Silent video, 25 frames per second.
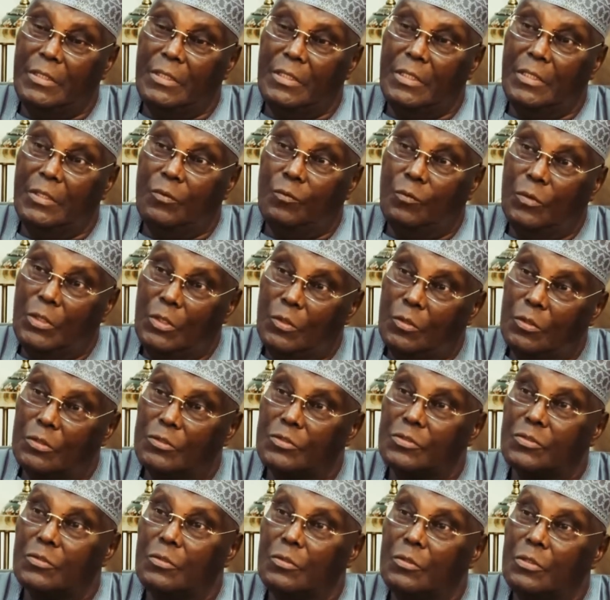and we
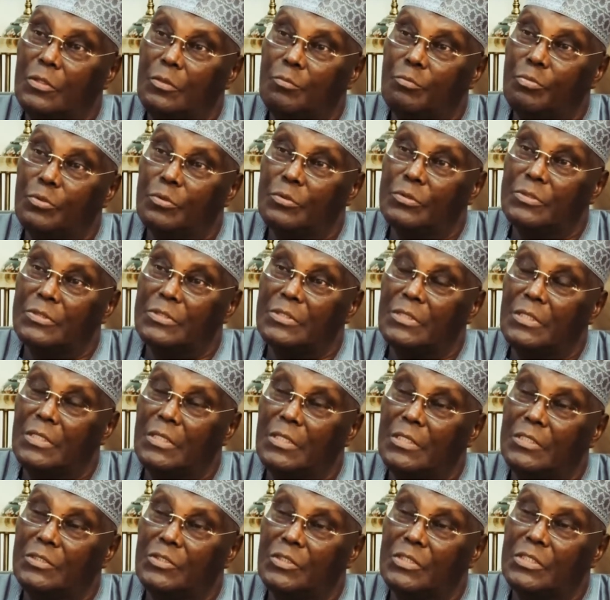also impose
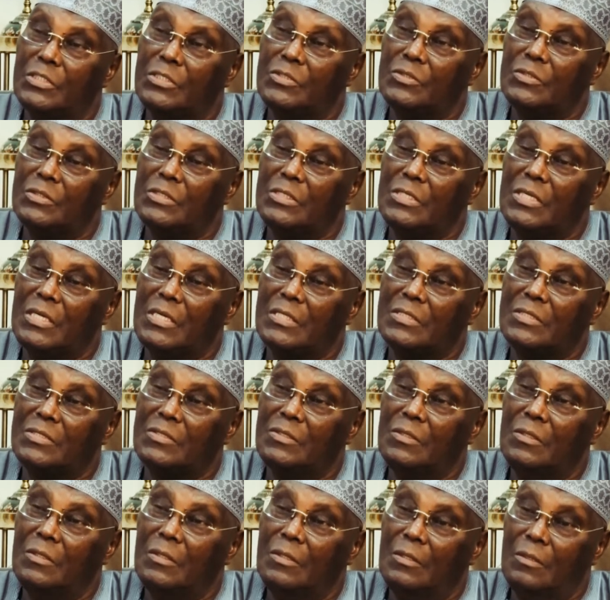education
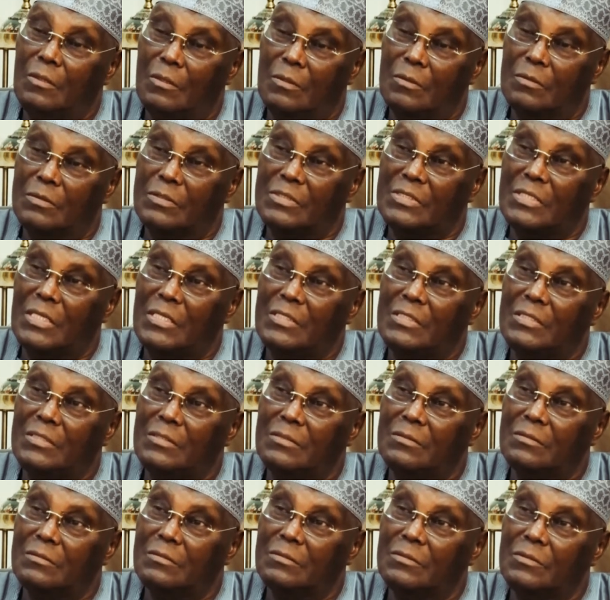tax on
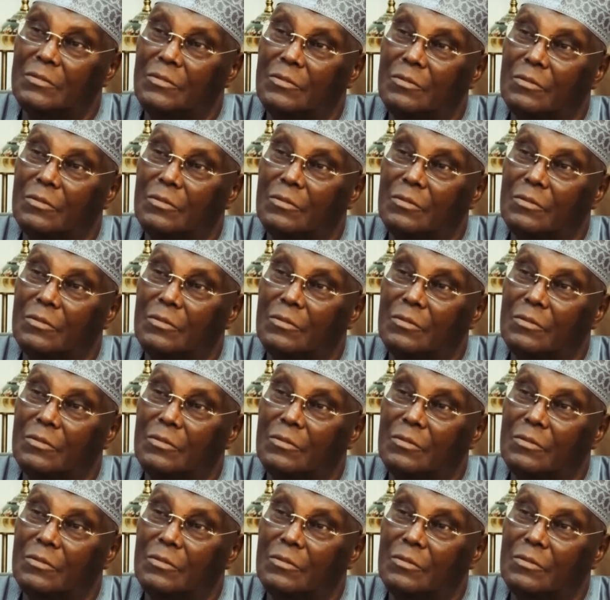certain,